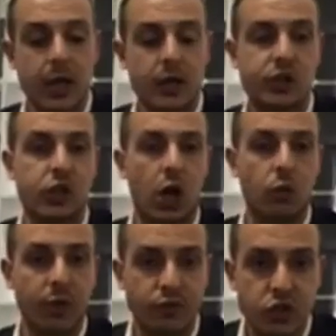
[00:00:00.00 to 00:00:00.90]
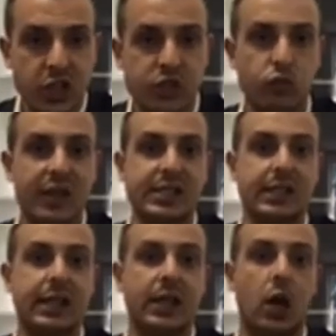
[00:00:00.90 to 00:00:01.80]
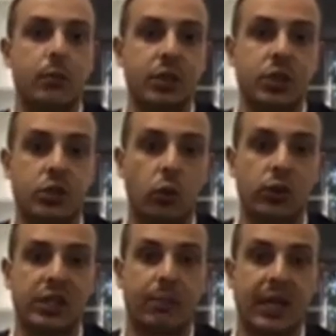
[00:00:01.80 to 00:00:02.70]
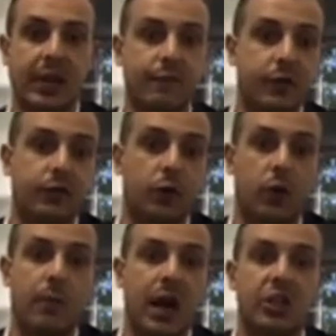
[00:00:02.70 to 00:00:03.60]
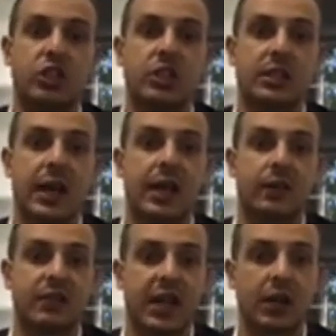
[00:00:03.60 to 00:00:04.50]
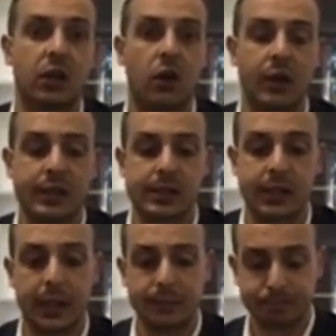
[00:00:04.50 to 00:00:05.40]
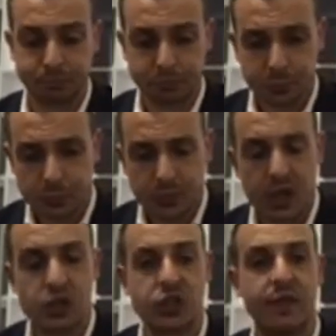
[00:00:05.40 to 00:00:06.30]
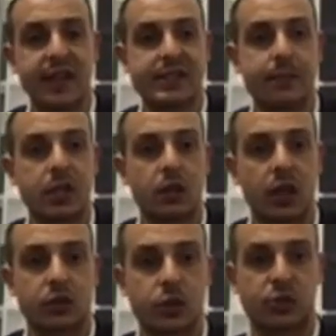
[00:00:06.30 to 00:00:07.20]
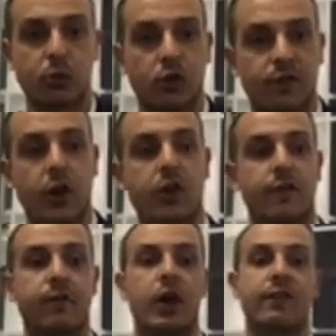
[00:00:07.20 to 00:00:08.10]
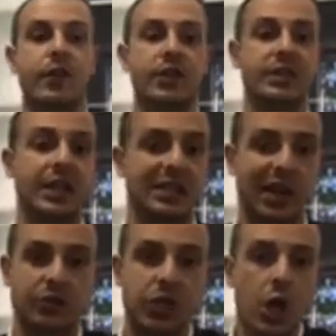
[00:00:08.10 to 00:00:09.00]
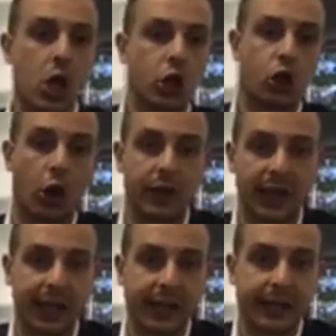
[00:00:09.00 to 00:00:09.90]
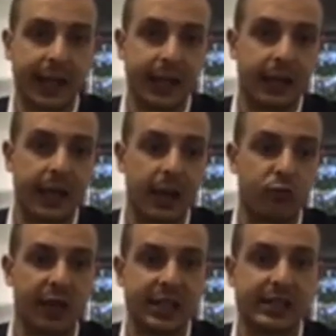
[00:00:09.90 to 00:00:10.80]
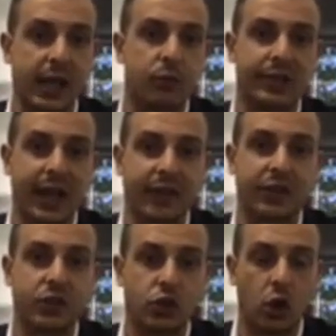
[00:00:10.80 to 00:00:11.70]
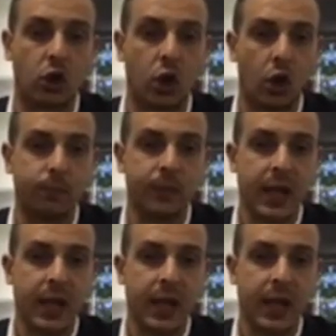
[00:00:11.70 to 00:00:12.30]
So we've just recently opened the doors up again for a March intake of 10 clients, okay? So if that's something you'd like to explore further and find out further details, go to the link there, okay? realestatewithnathan.com.